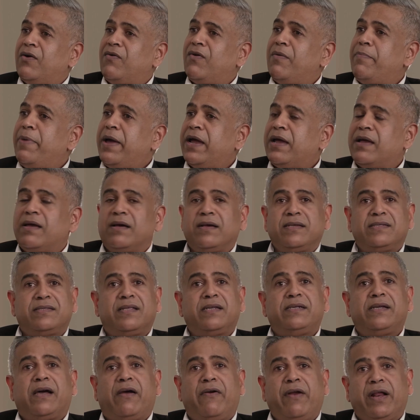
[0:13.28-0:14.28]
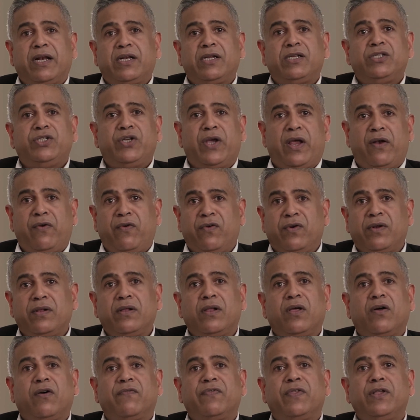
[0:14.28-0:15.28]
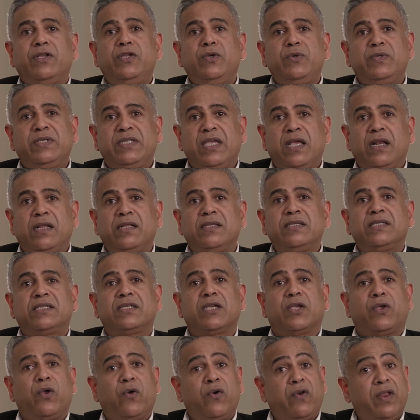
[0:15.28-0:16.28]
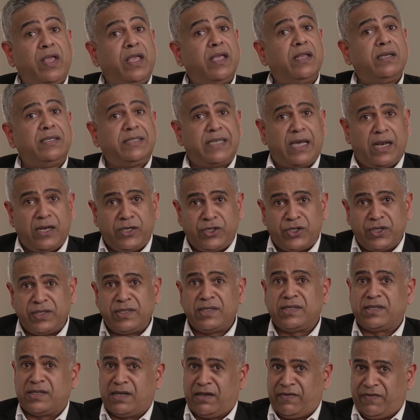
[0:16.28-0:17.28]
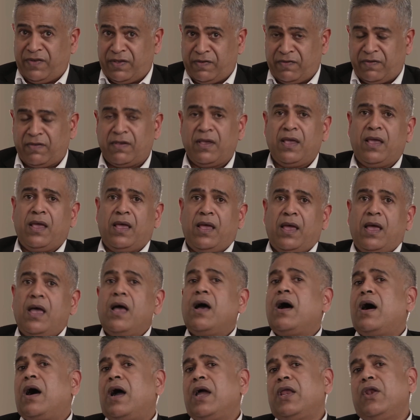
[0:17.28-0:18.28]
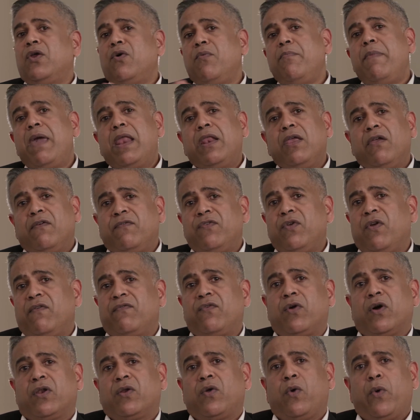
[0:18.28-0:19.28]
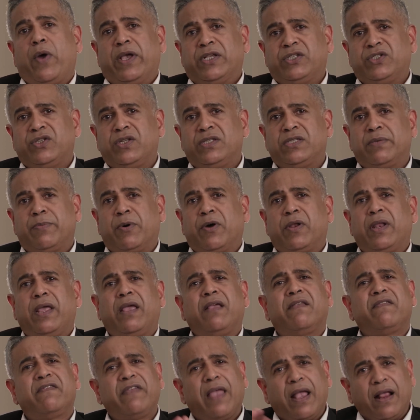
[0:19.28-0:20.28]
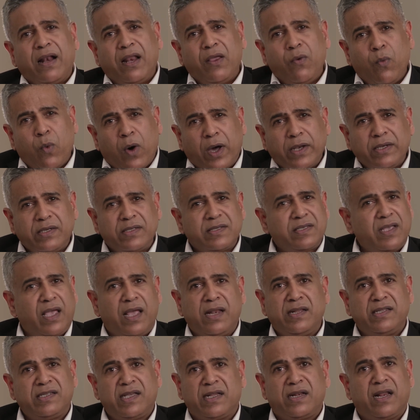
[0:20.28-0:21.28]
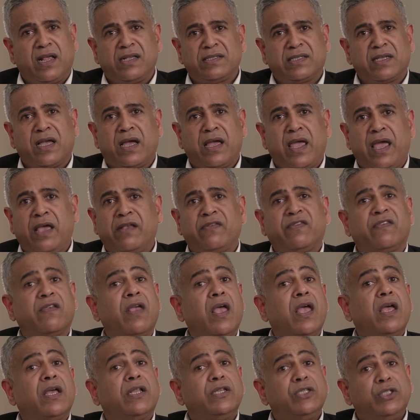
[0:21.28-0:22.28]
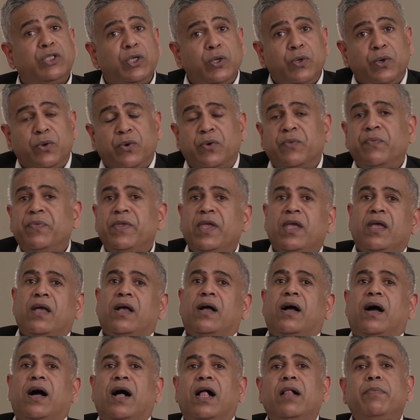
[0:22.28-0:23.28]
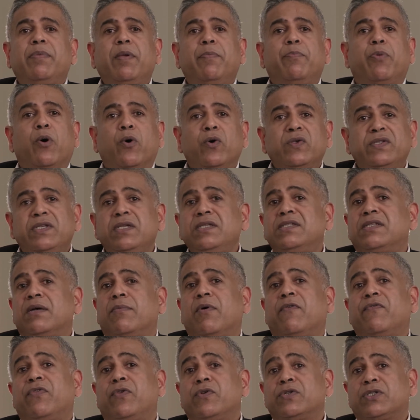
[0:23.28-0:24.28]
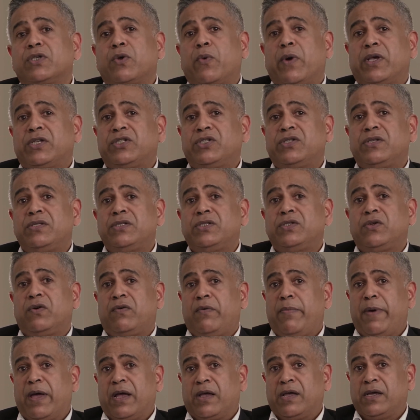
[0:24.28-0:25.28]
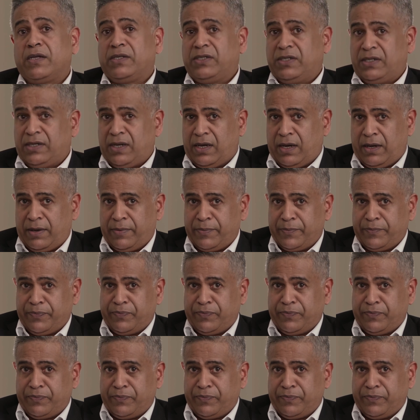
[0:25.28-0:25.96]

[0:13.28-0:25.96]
Rebecca is the Director General of the New Zealand Security Intelligence Service. I know many of you have got questions about exactly what does the NZSIS do. I'll be posing some of those questions to Rebecca today.